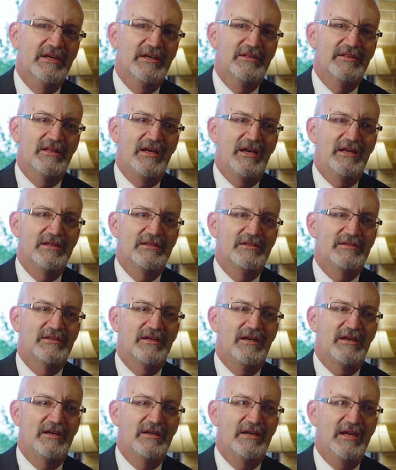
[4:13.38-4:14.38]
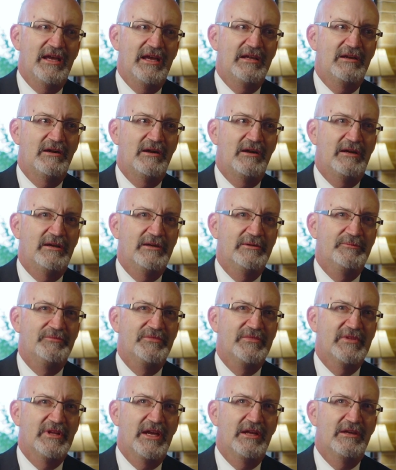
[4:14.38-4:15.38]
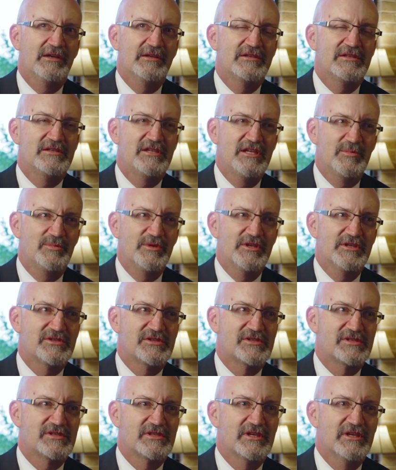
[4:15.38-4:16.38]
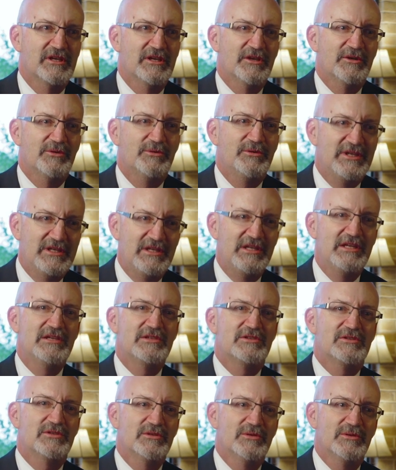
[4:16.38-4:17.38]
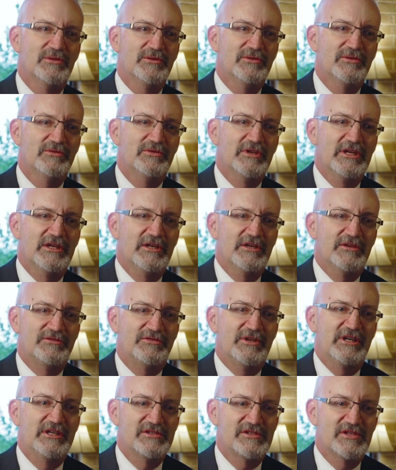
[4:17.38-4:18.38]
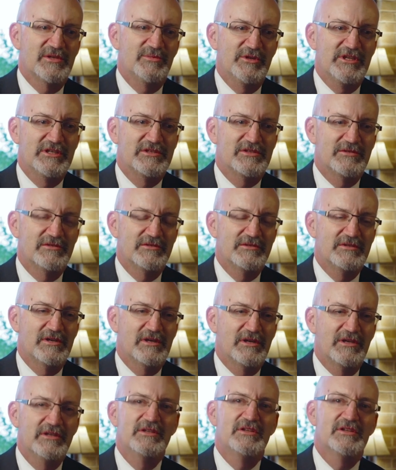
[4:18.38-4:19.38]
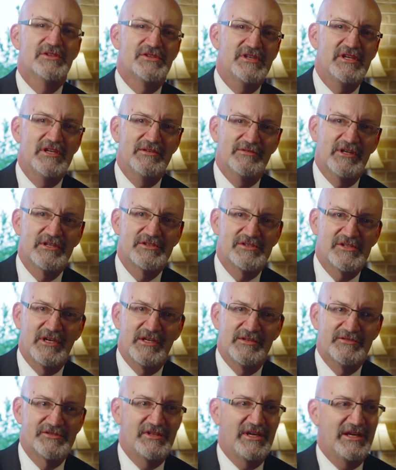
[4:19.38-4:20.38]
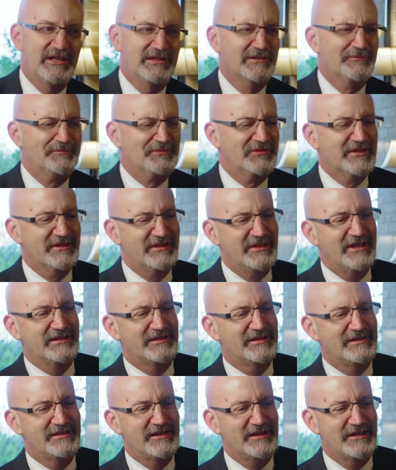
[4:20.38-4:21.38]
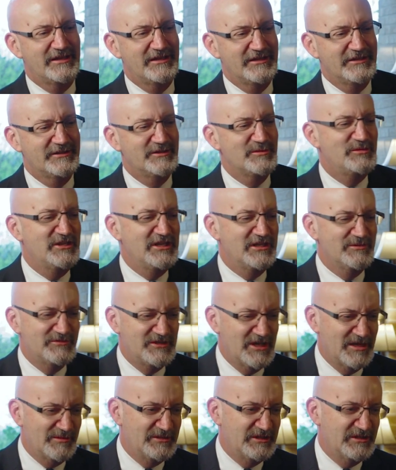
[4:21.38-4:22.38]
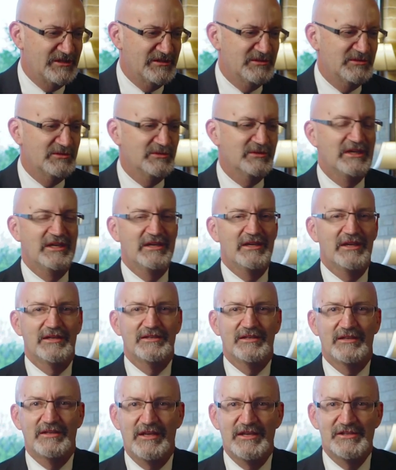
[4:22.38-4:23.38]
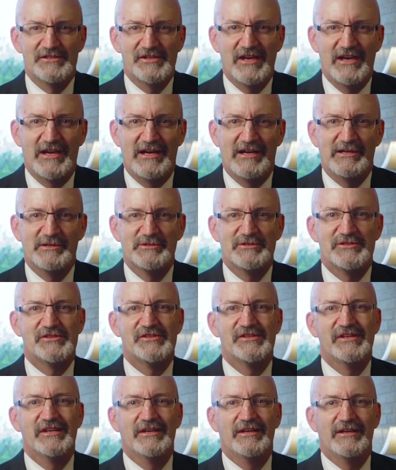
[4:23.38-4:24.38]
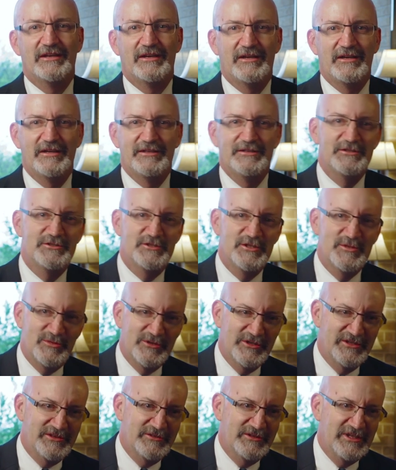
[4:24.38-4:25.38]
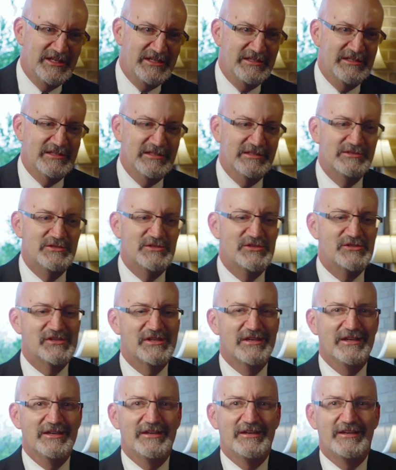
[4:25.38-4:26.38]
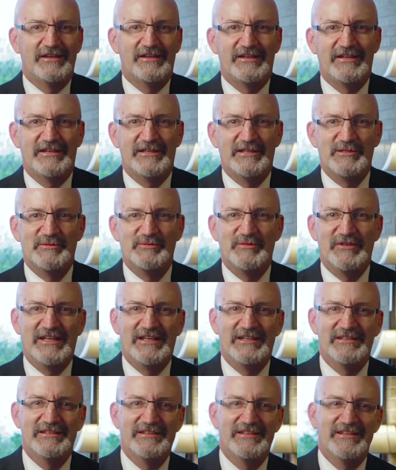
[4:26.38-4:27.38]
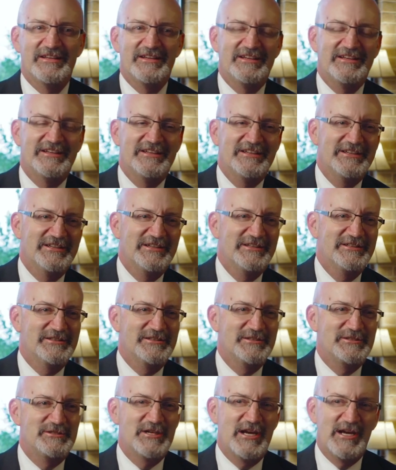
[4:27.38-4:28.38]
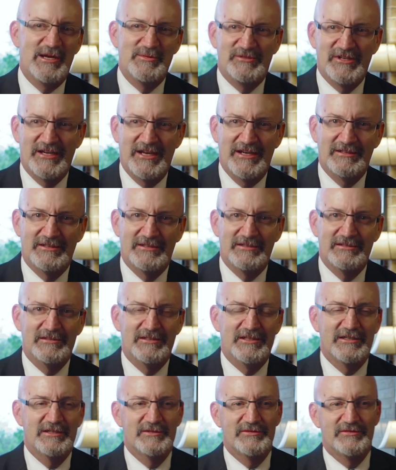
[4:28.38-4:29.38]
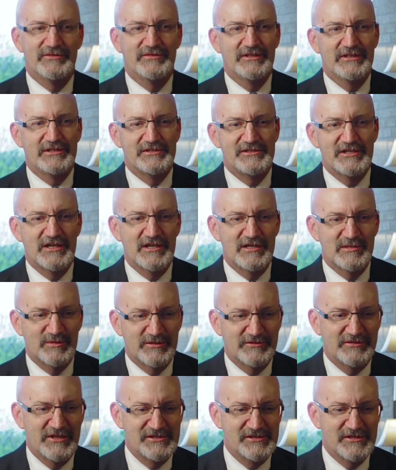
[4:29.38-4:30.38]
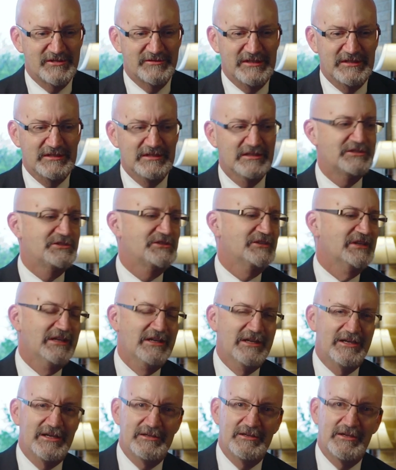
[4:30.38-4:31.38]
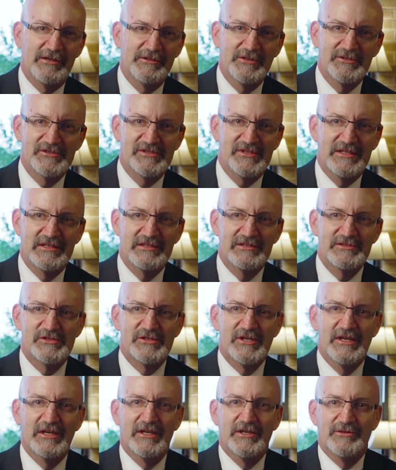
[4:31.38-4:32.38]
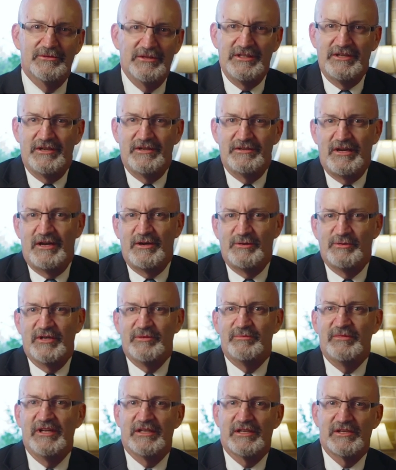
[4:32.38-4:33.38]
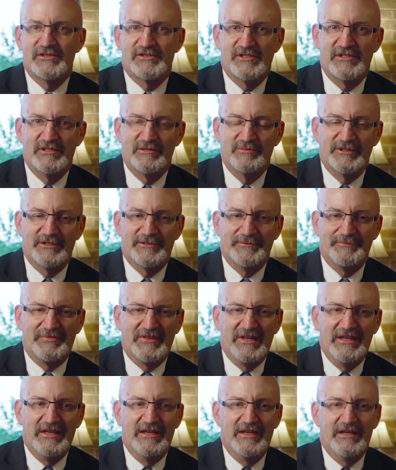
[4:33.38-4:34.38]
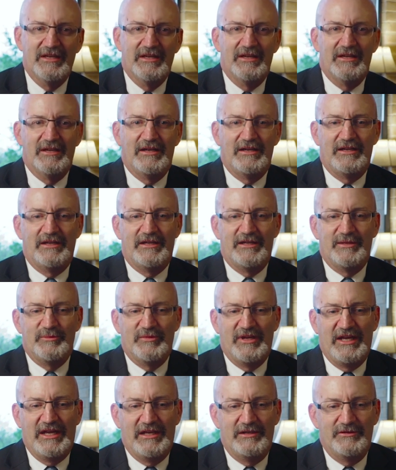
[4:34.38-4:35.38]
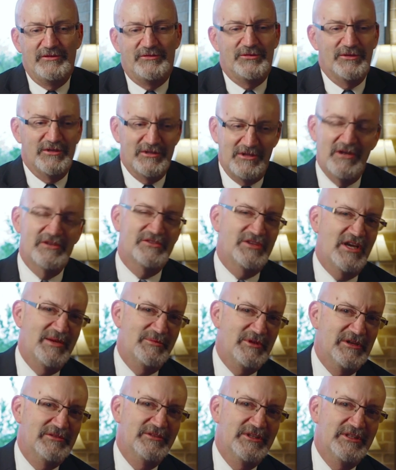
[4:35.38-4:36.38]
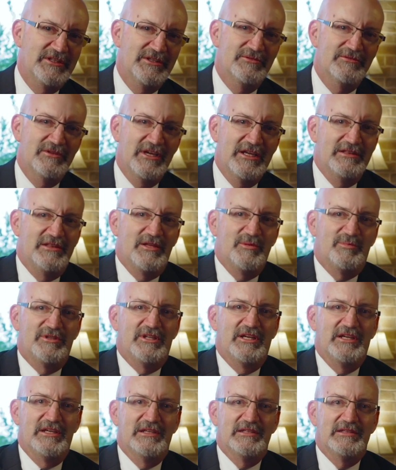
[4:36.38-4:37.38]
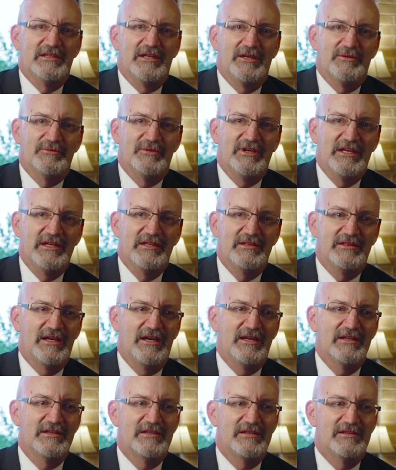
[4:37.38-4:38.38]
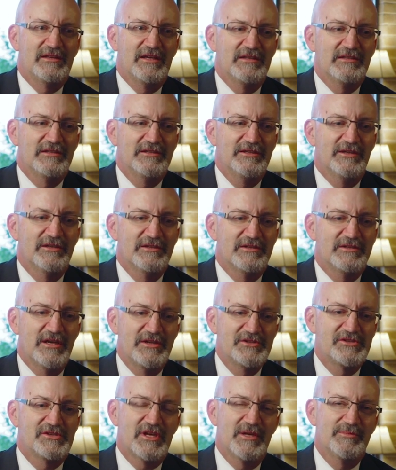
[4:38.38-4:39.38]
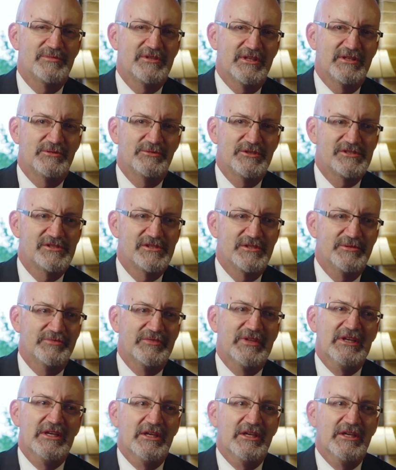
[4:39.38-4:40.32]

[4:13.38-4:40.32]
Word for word: that uh, at our at our deepest we need to find some way to undeceive ourselves that that uh, the BMW and the nice house uh, and the 2.3 kids um, and uh, uh, the job title of uh, chair professor of English and all those things really are not what make us human. Um, and for a long time, I really read the play in that way that, that Lear does come to that wisdom.